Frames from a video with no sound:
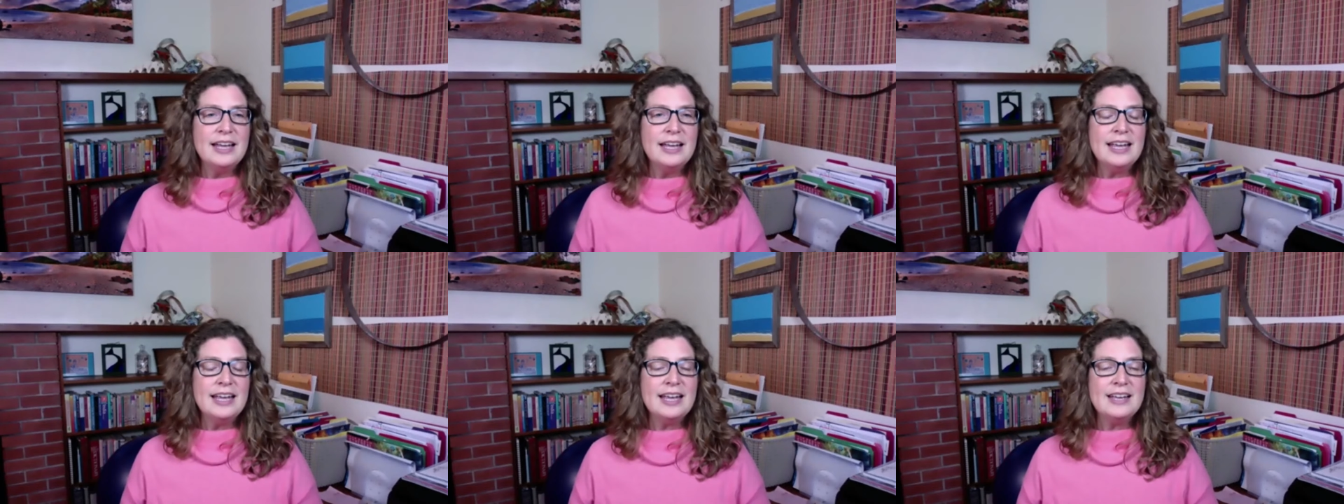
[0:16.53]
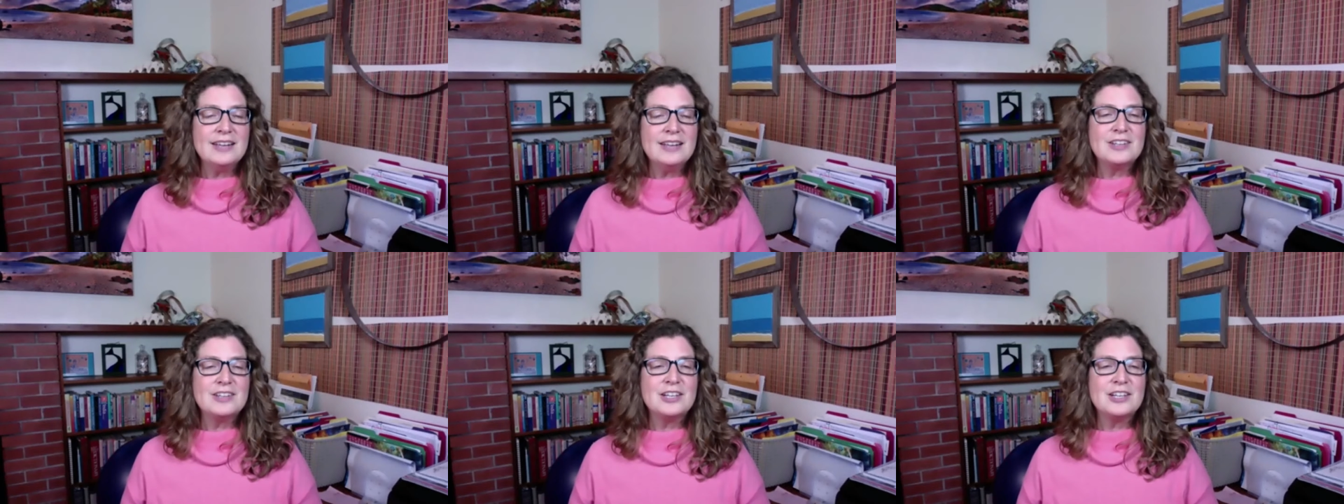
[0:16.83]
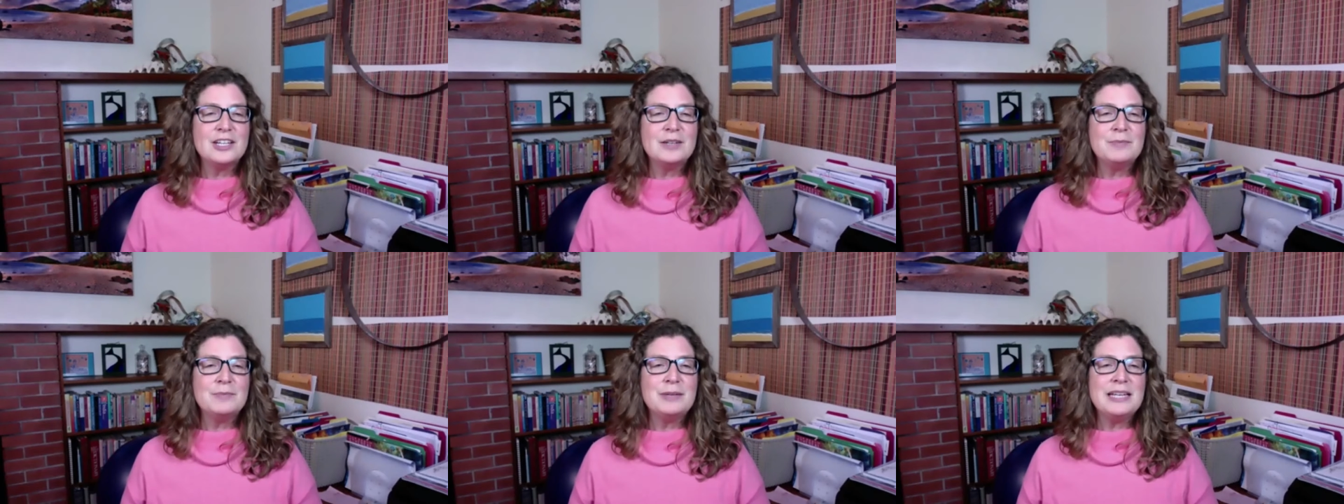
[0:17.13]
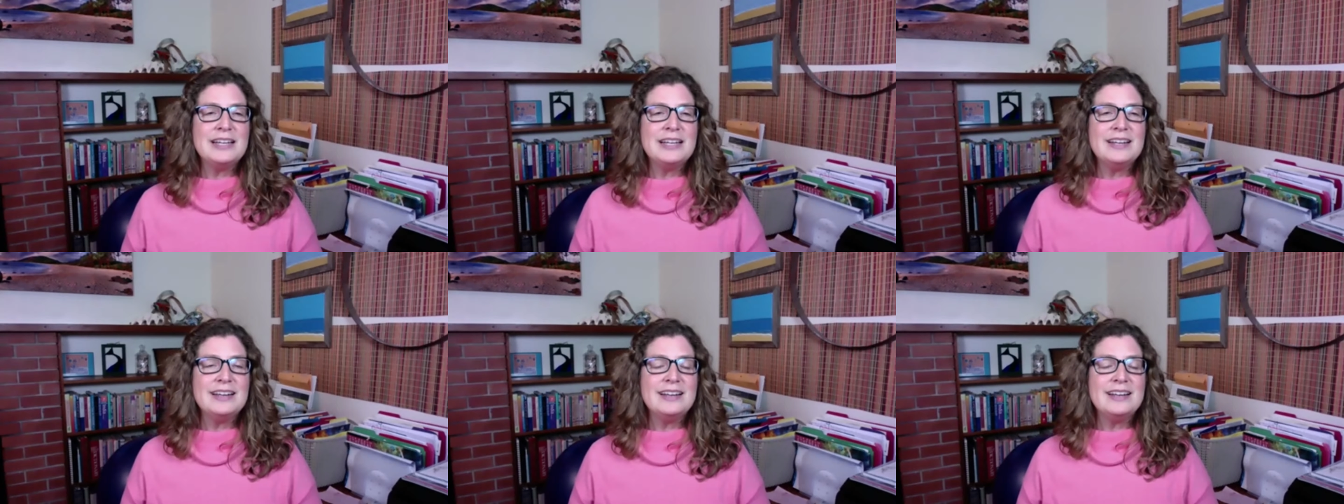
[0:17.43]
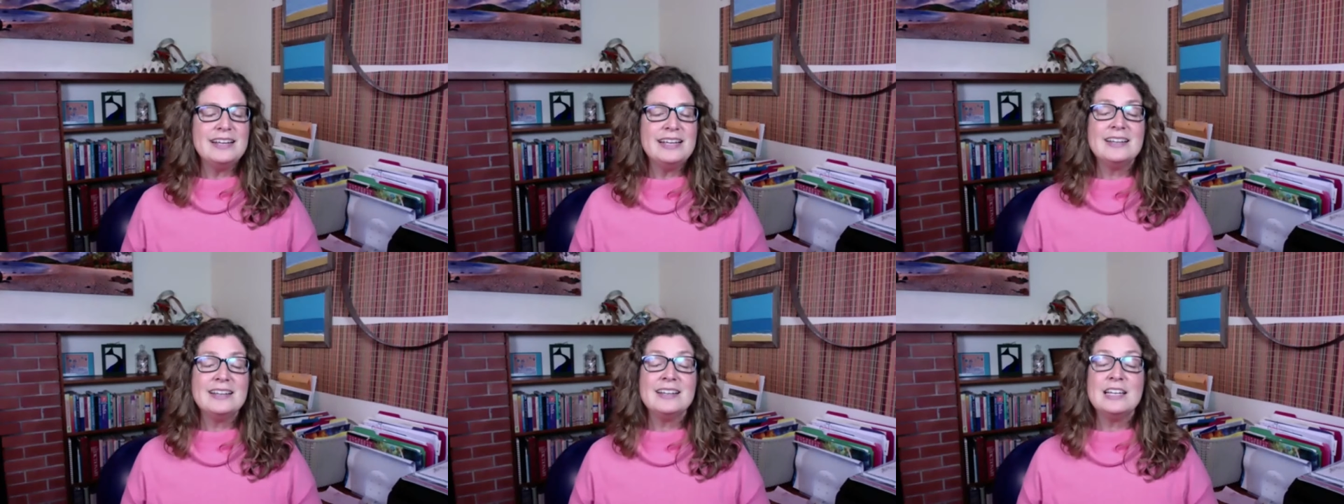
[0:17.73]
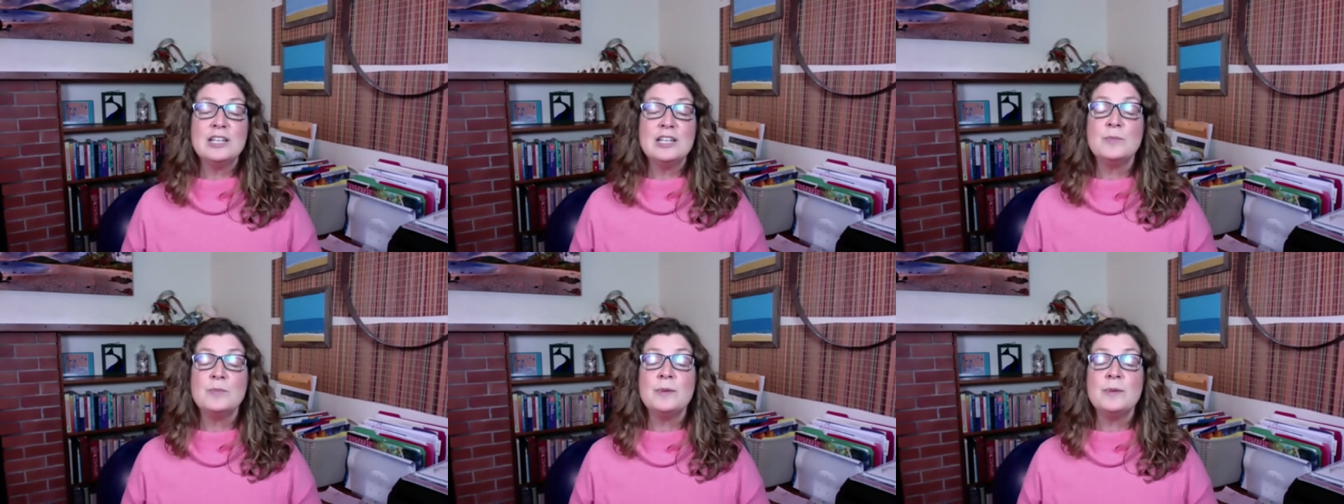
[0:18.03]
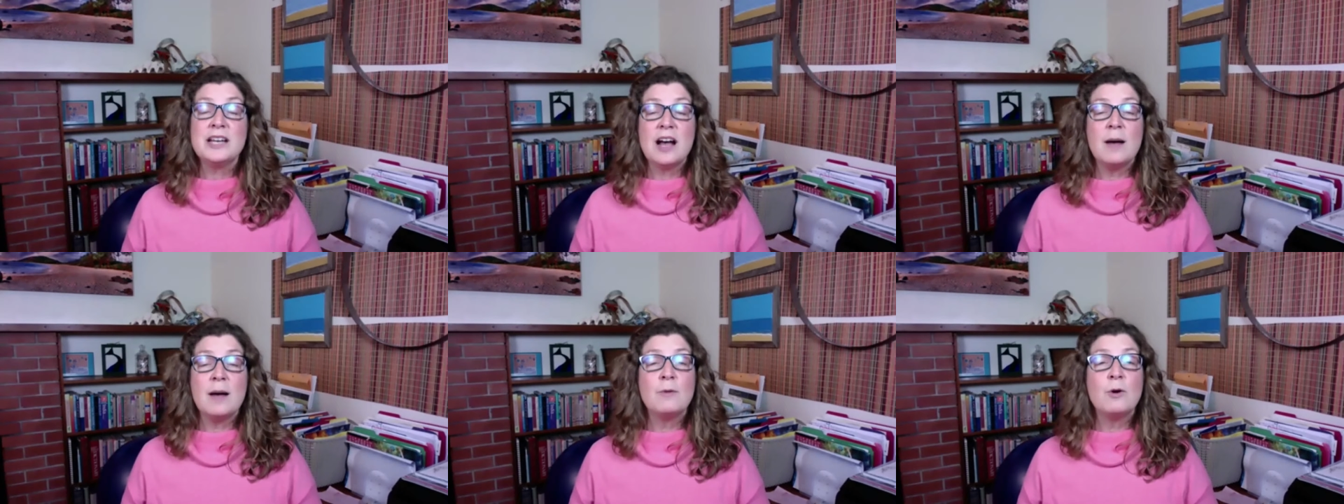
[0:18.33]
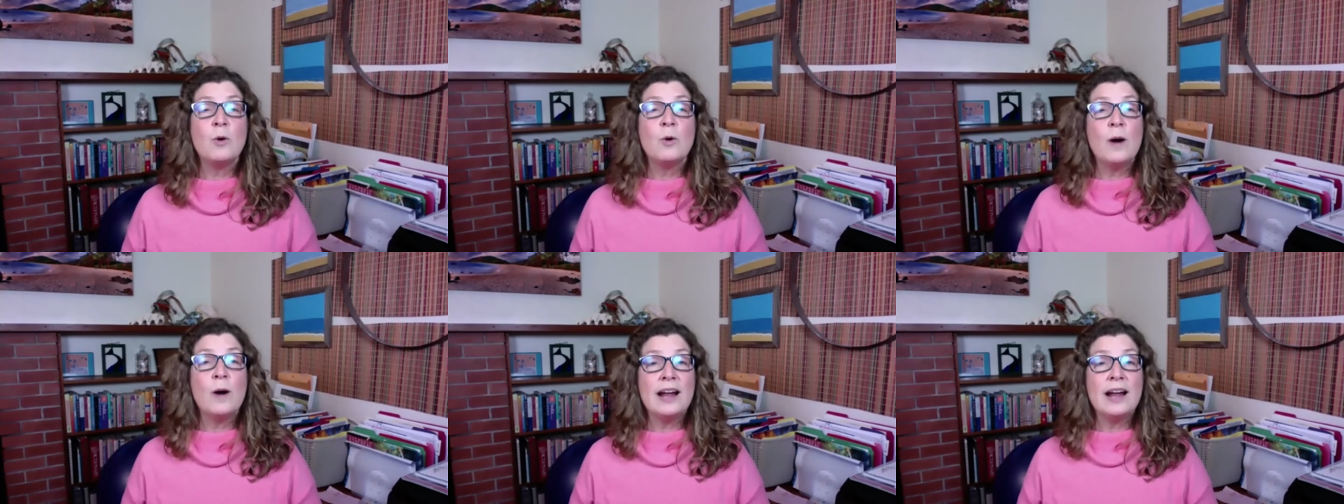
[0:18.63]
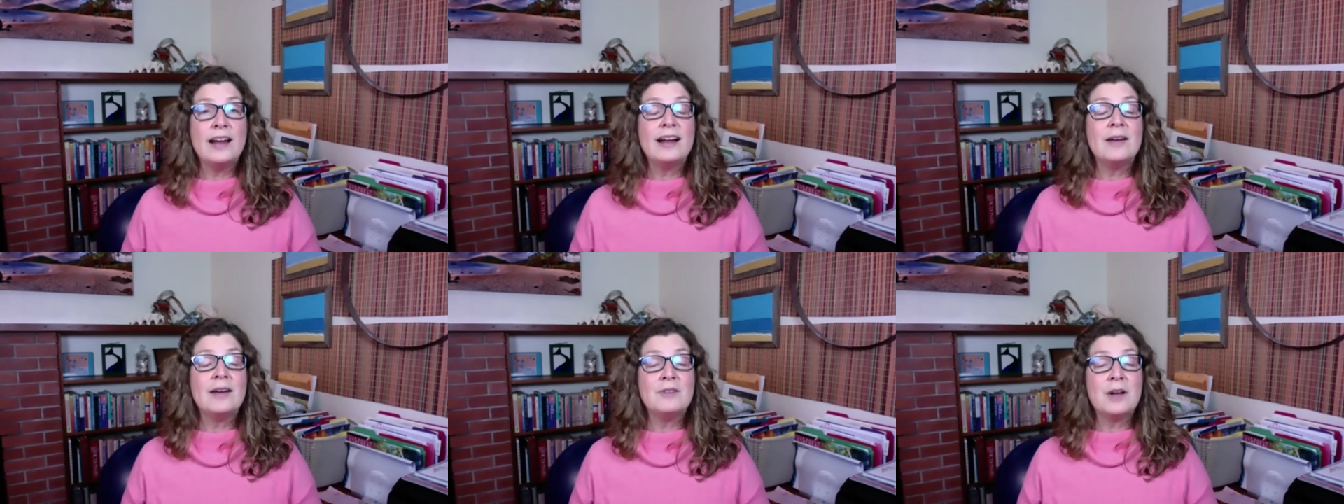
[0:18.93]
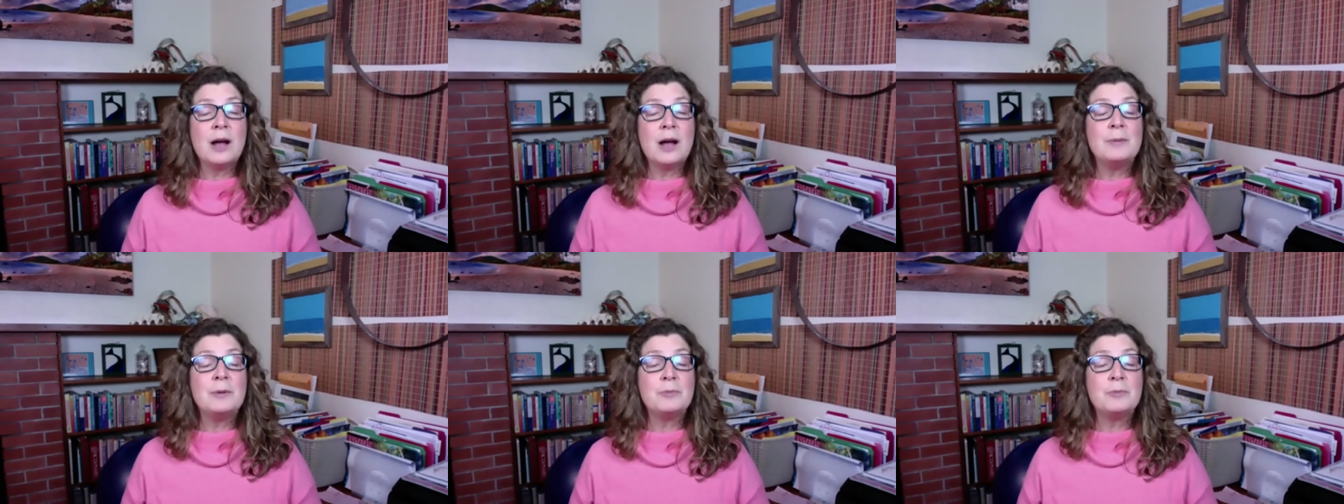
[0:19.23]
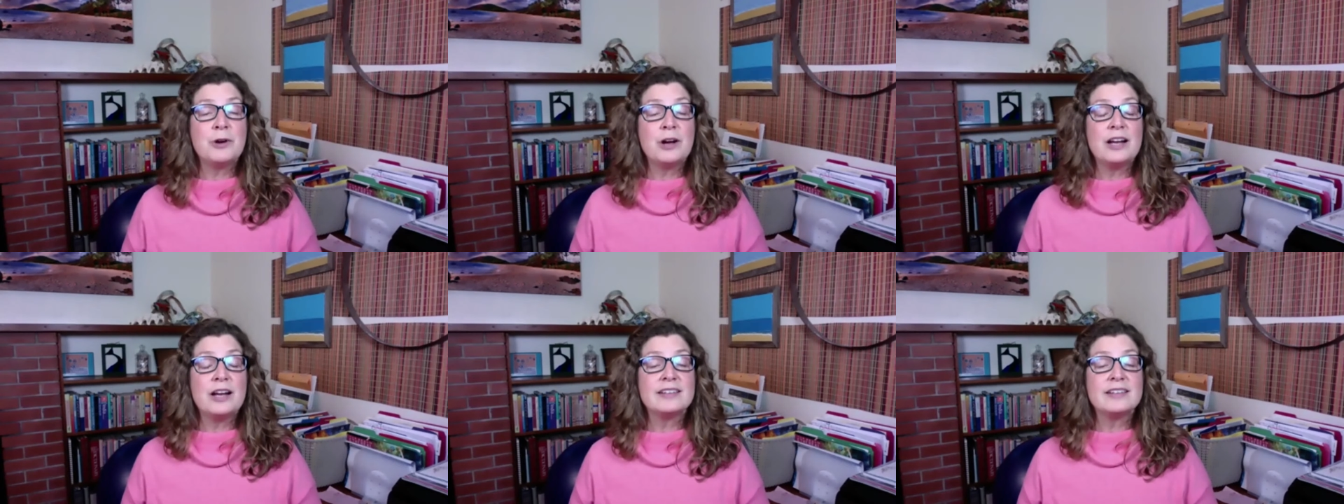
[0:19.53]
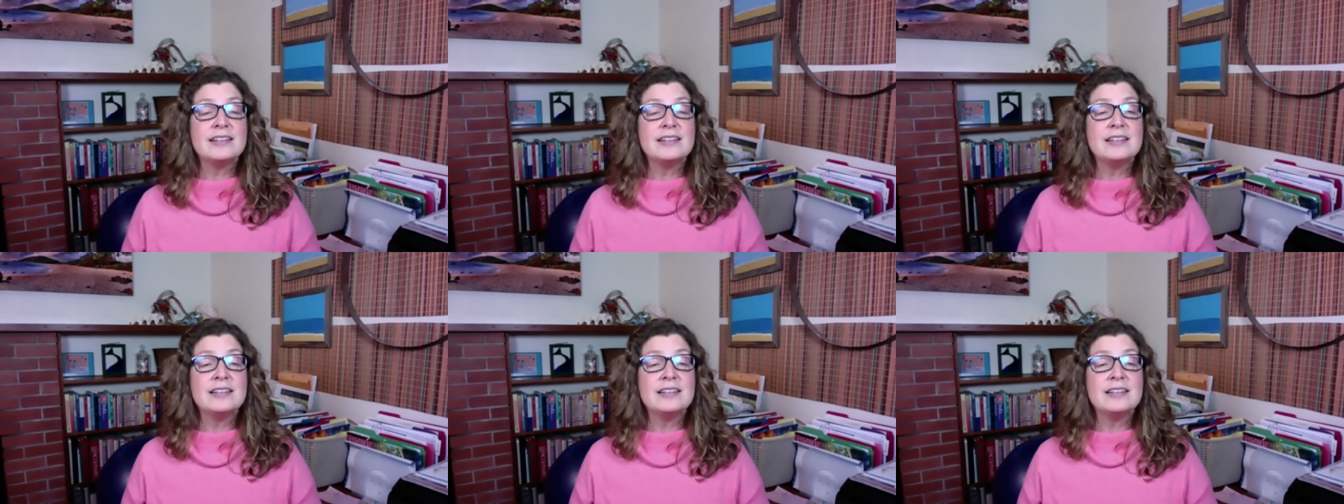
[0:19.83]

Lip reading: He is going to be, he's become quite, I'm impressed.